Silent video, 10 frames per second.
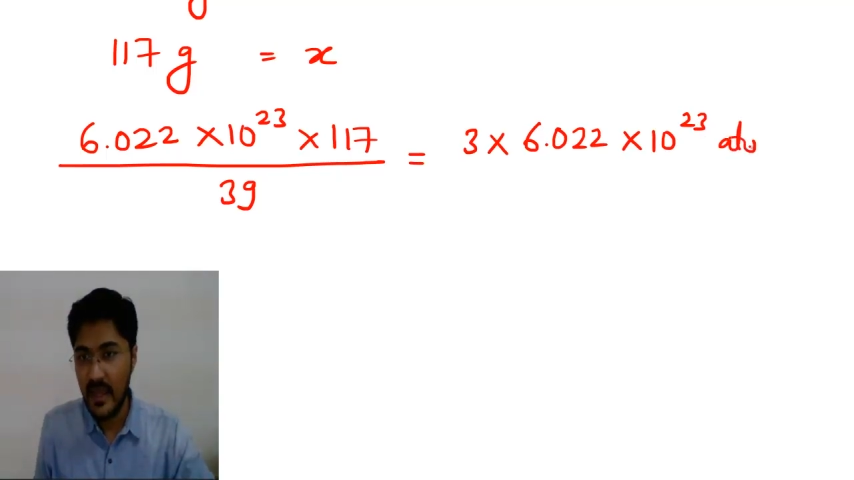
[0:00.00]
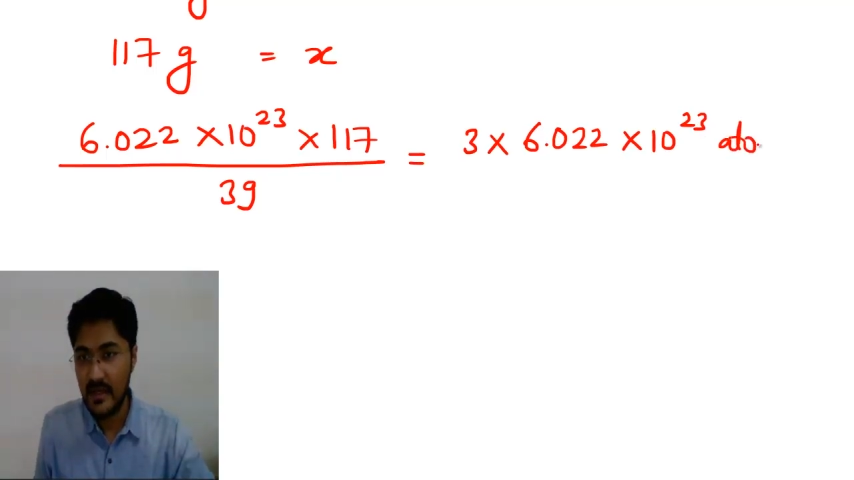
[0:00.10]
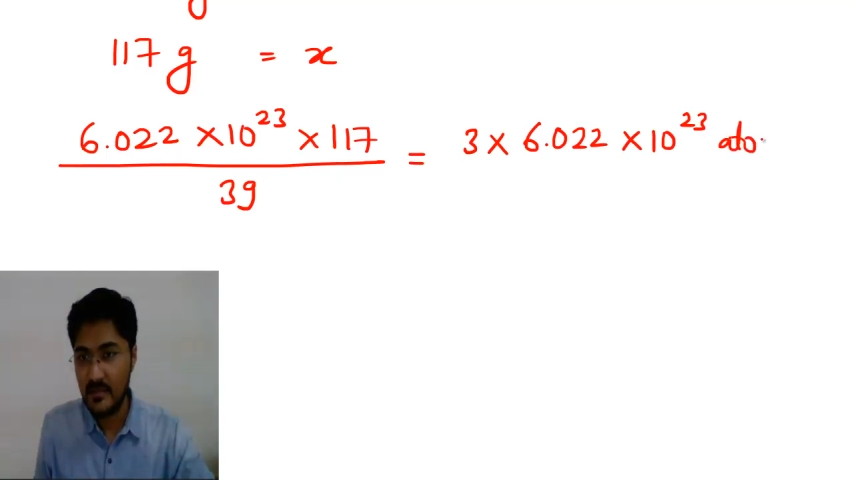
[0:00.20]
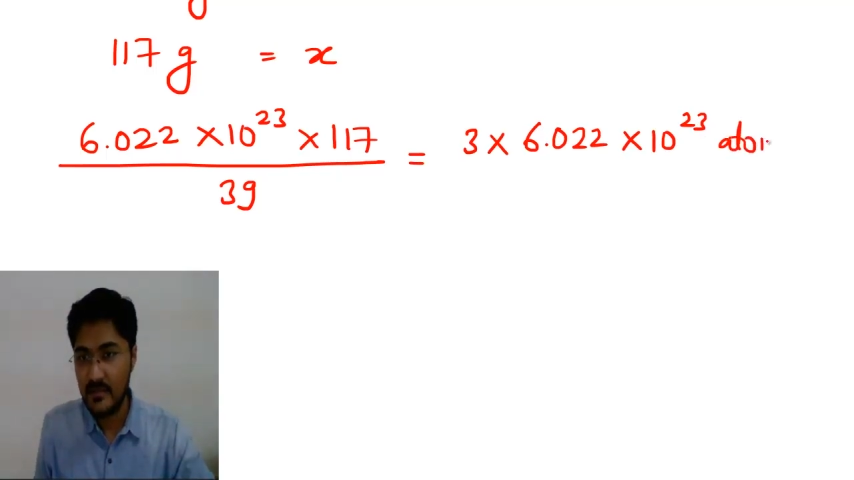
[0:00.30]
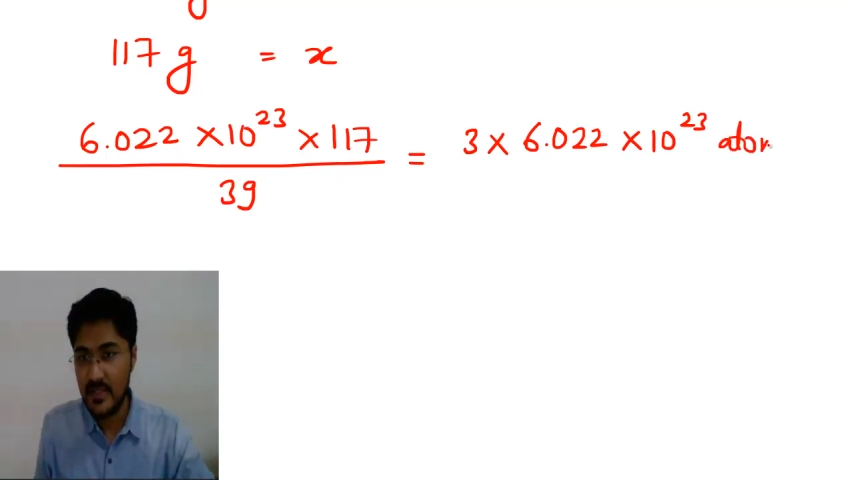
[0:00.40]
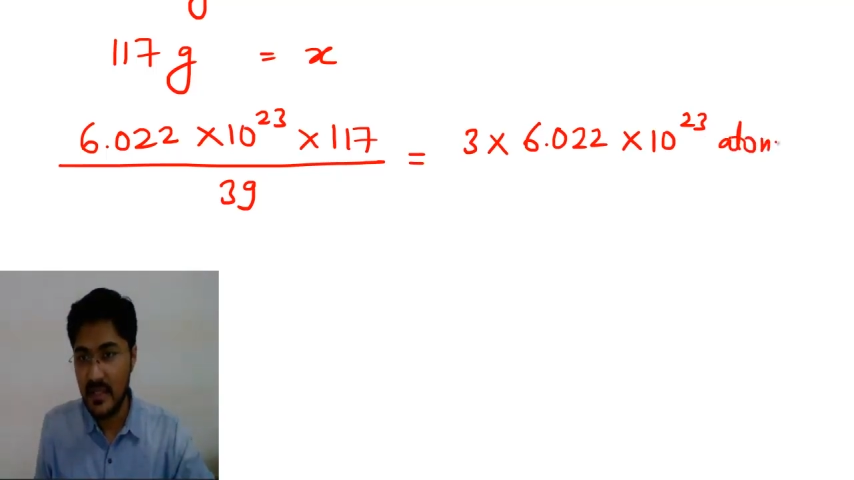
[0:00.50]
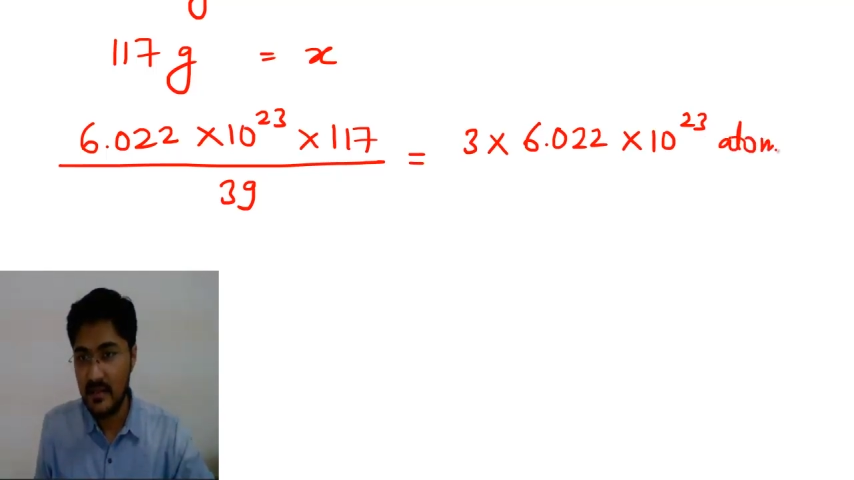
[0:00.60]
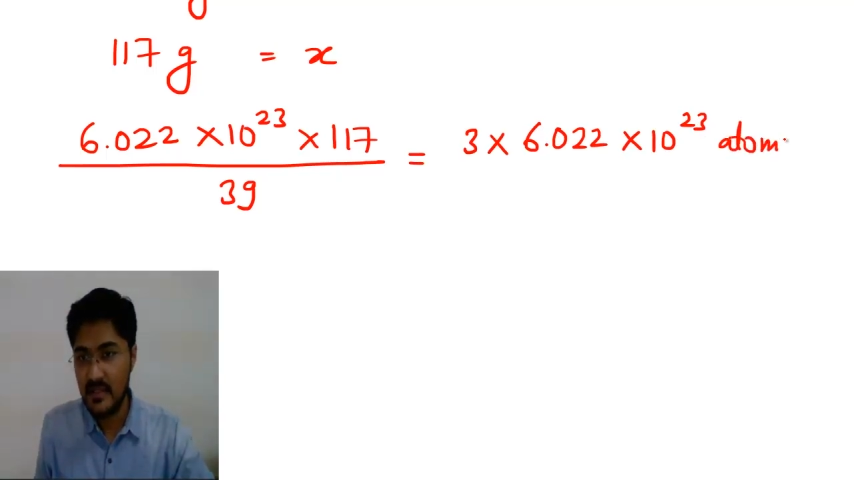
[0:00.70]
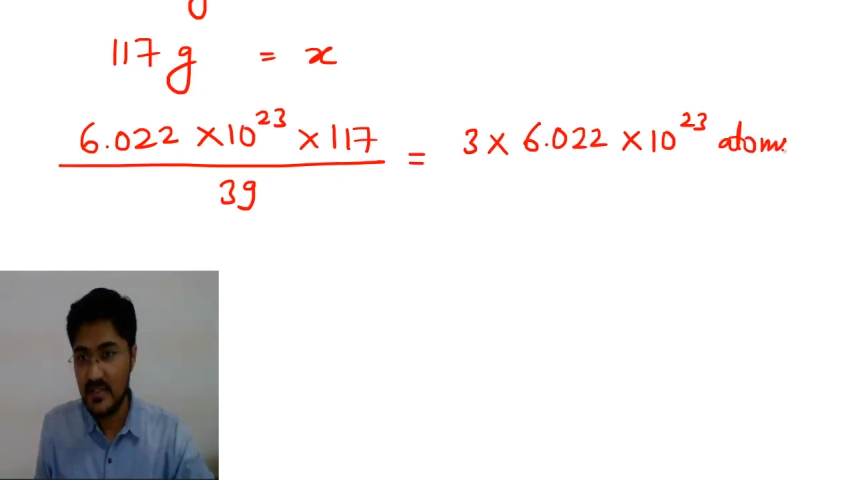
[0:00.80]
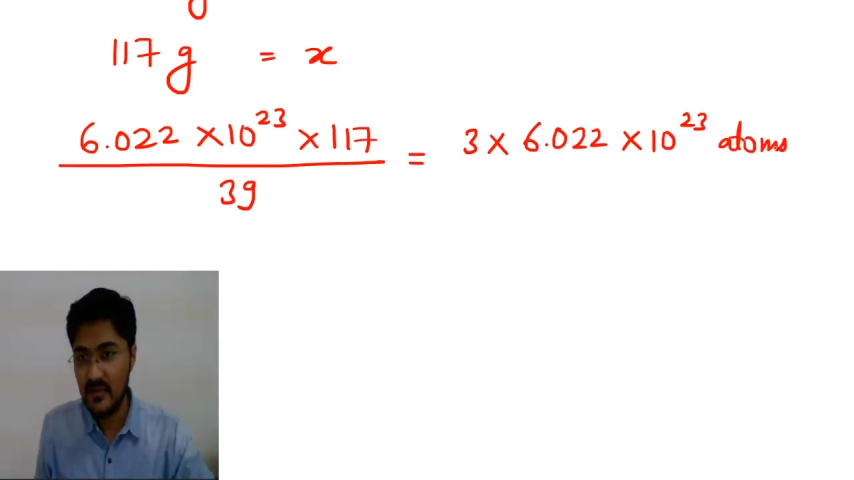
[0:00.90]
atoms,
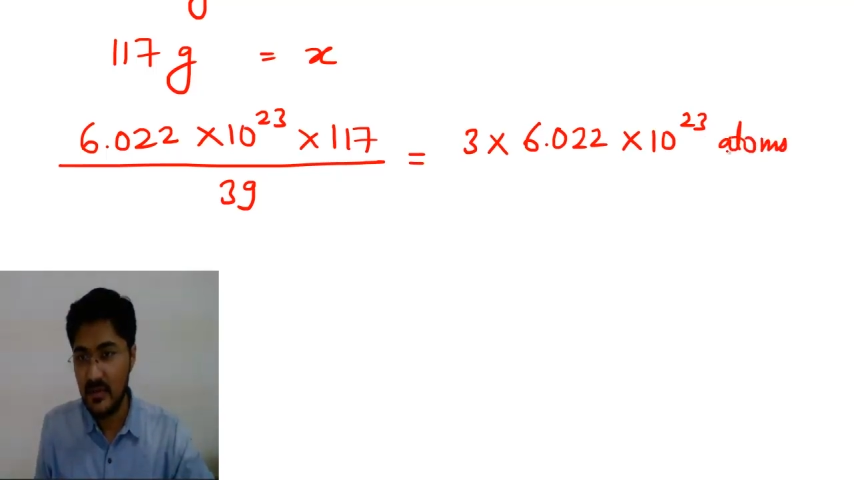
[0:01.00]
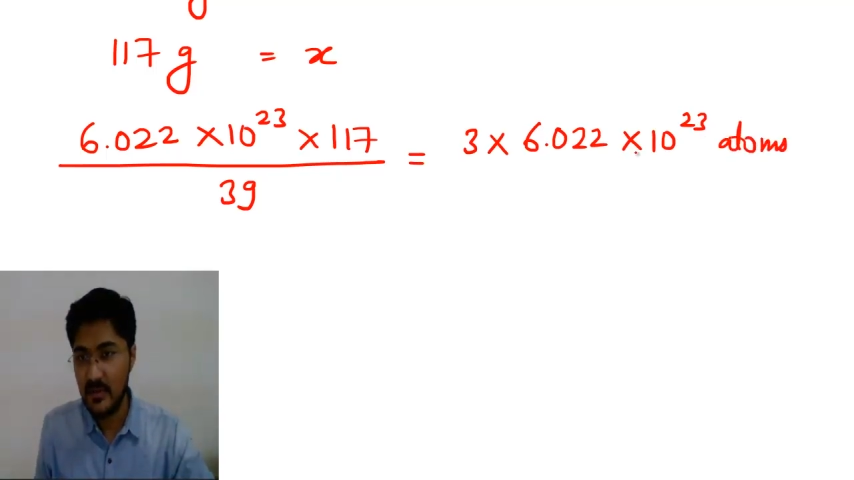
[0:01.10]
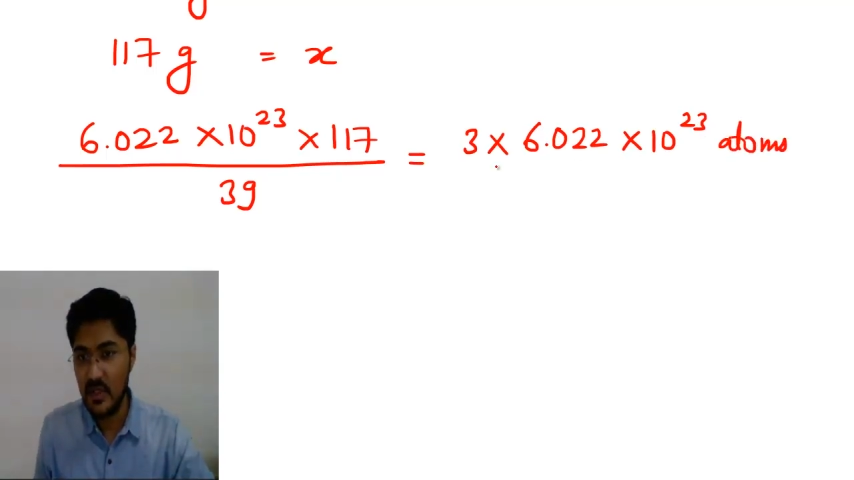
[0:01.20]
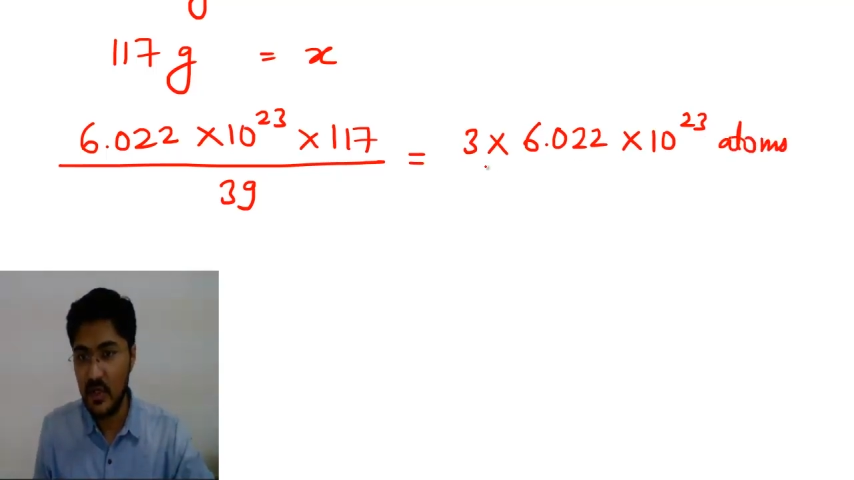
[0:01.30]
and this will be